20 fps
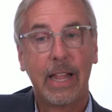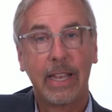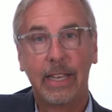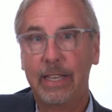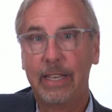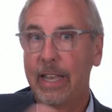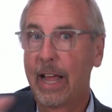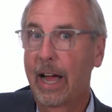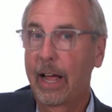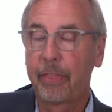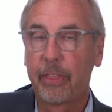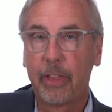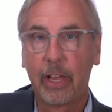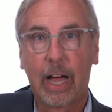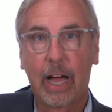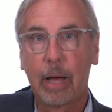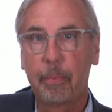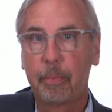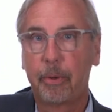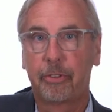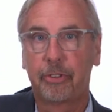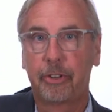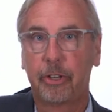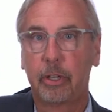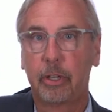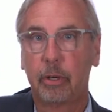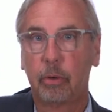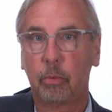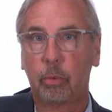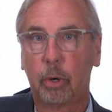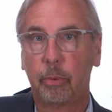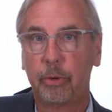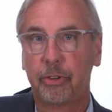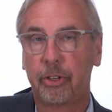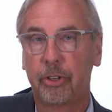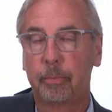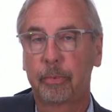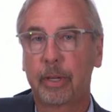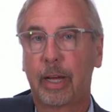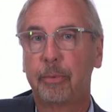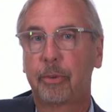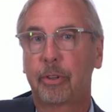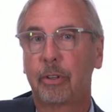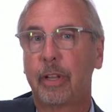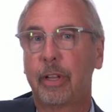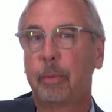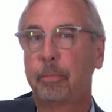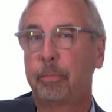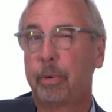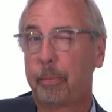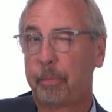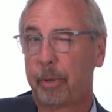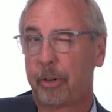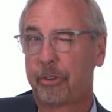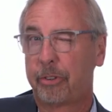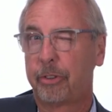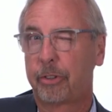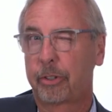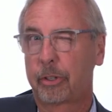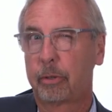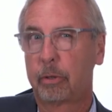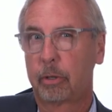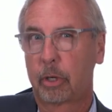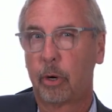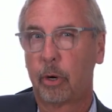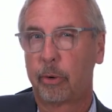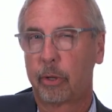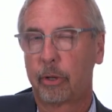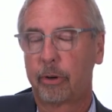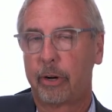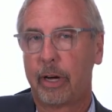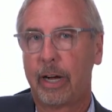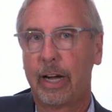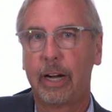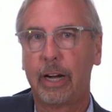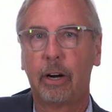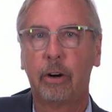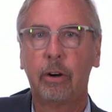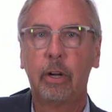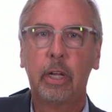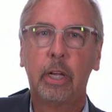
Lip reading: not the opposite, where we sometimes let blood pressures go a little higher,